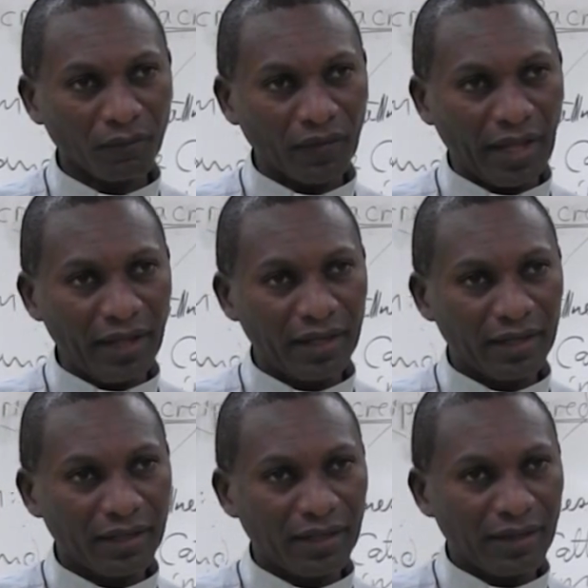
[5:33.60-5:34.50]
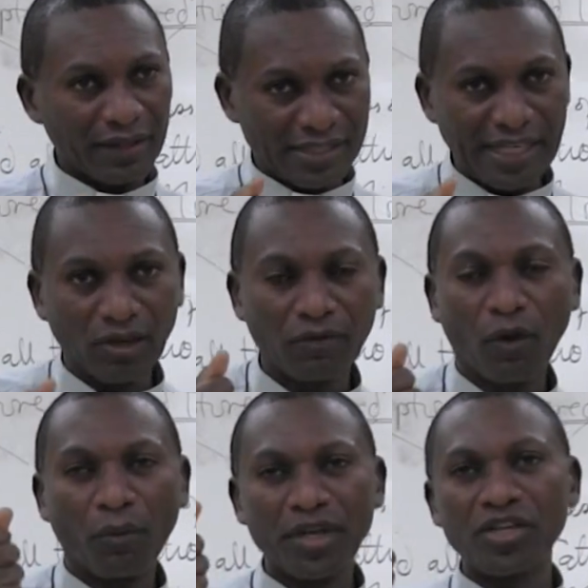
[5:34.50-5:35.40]
Okay? The state
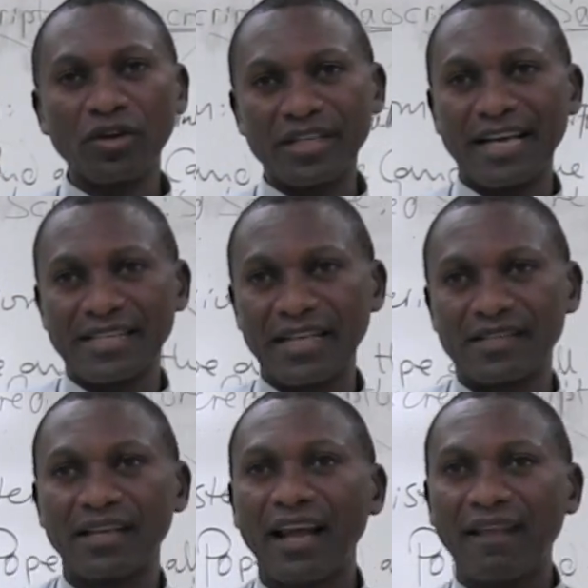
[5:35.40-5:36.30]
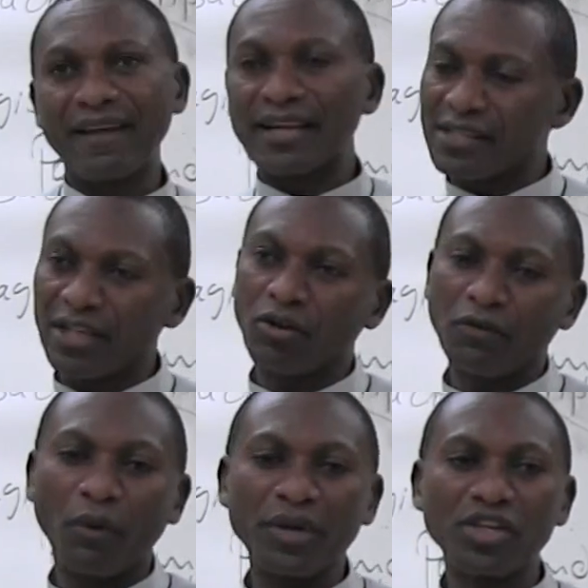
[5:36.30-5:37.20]
of original justice. In that state
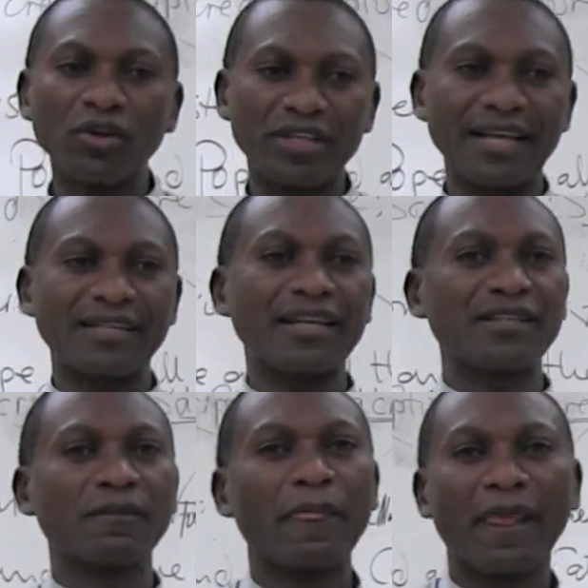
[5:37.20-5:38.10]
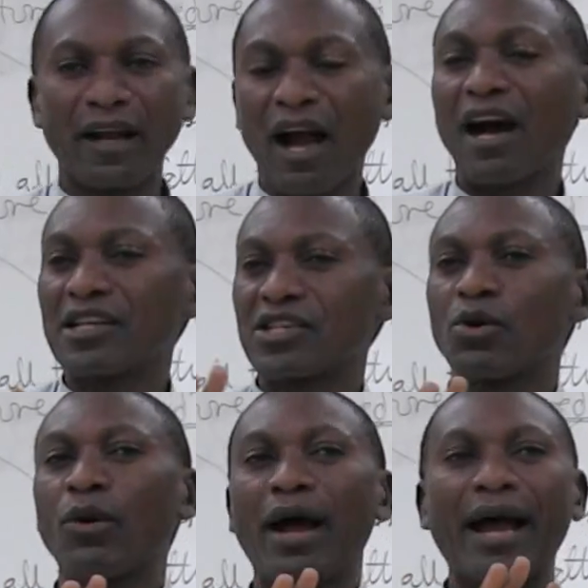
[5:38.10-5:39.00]
of original justice, God
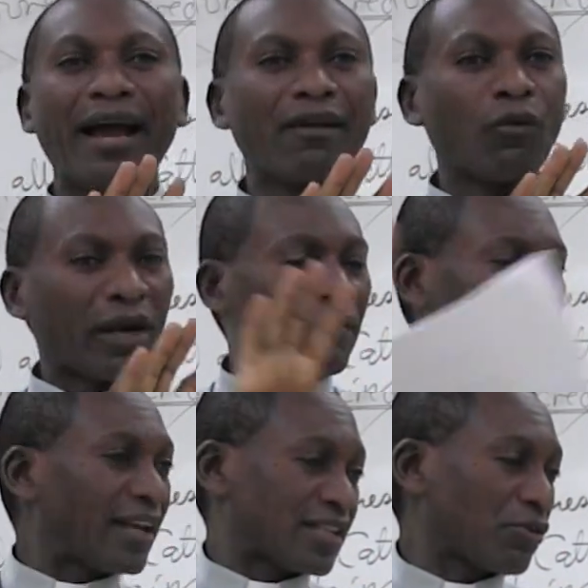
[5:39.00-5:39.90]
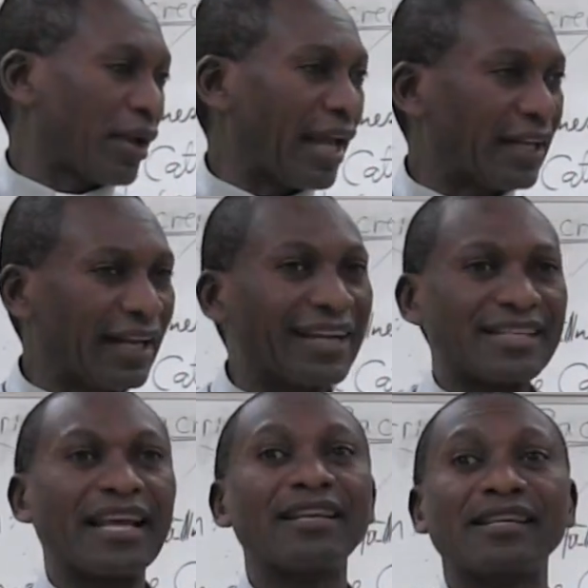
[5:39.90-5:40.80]
saw whatever he has created
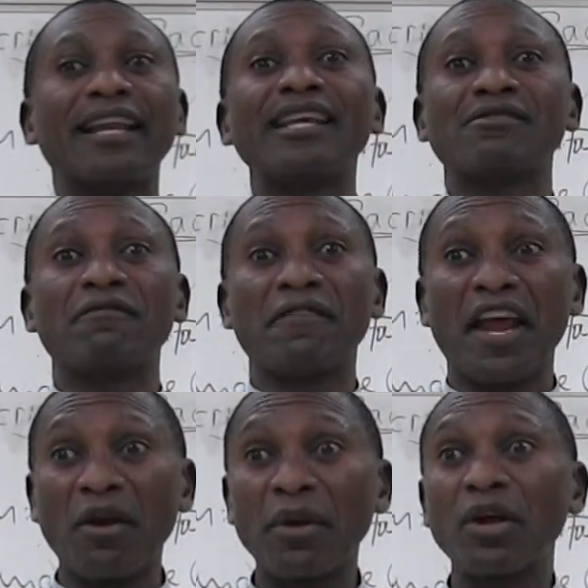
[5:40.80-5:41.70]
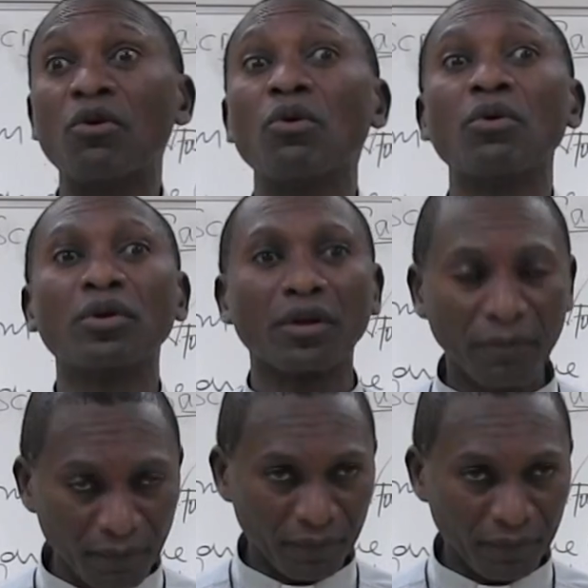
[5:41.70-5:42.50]
and says it is very good.